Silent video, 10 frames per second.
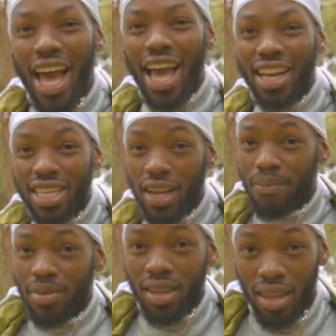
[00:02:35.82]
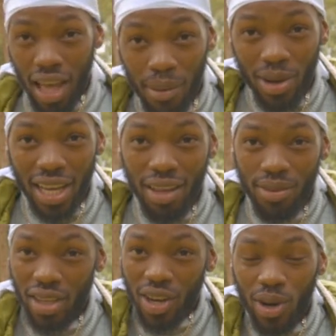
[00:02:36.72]
And I'm gonna give
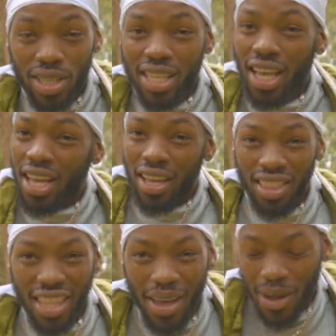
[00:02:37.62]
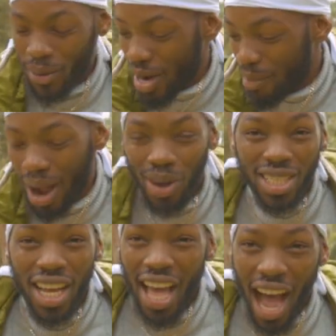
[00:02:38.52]
you the cost, the
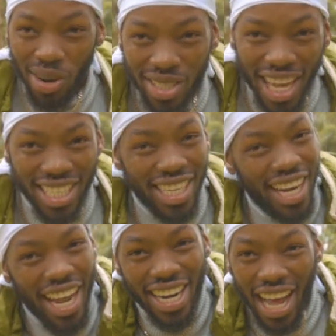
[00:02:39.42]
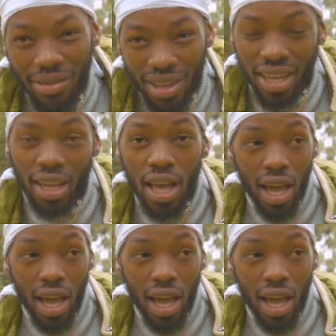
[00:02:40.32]
whereabout, how to get here and everything.